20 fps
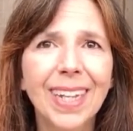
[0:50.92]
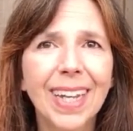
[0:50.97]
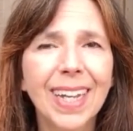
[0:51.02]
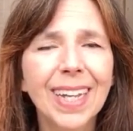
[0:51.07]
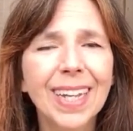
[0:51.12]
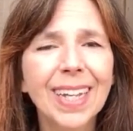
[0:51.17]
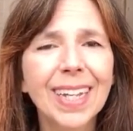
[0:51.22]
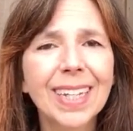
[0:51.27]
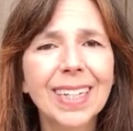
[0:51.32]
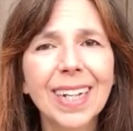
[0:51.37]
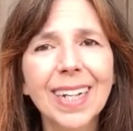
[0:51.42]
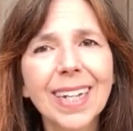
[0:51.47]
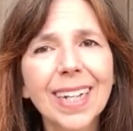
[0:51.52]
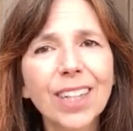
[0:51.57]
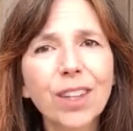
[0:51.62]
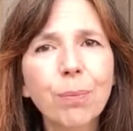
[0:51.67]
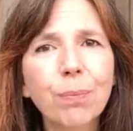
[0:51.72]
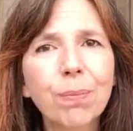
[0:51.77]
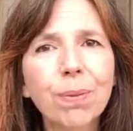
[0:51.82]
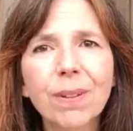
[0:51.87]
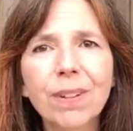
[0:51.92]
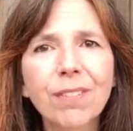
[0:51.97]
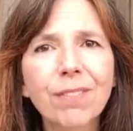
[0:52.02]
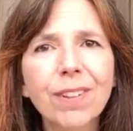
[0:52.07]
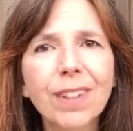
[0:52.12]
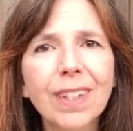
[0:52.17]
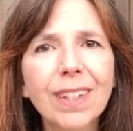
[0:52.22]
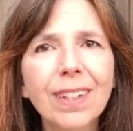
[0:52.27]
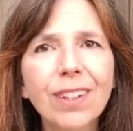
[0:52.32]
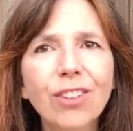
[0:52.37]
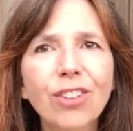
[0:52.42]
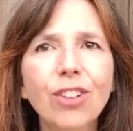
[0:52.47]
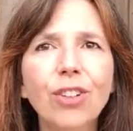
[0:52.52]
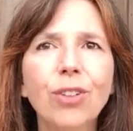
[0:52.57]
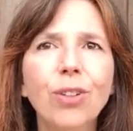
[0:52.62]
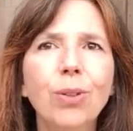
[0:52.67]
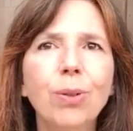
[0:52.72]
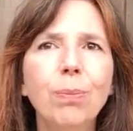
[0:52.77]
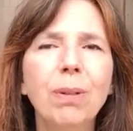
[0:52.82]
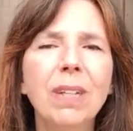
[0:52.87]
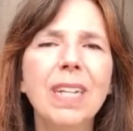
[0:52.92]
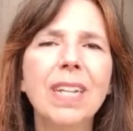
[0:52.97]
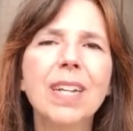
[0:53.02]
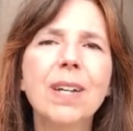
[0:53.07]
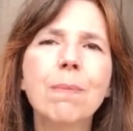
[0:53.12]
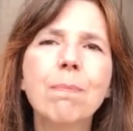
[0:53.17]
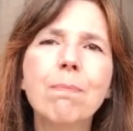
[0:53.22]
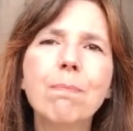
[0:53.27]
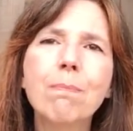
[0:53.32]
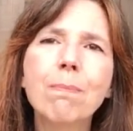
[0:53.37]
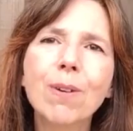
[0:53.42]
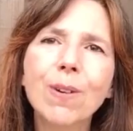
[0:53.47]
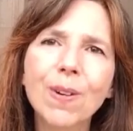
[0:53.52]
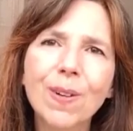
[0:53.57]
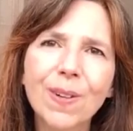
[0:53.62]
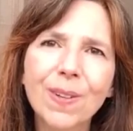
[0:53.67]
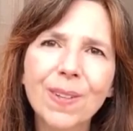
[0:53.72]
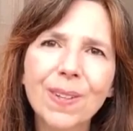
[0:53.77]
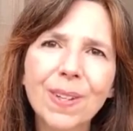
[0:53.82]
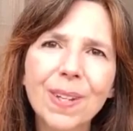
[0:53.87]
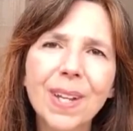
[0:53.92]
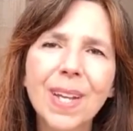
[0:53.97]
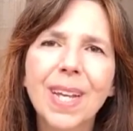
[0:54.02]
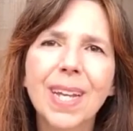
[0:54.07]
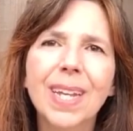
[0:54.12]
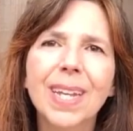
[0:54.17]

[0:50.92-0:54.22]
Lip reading: And I had the privilege to be immersed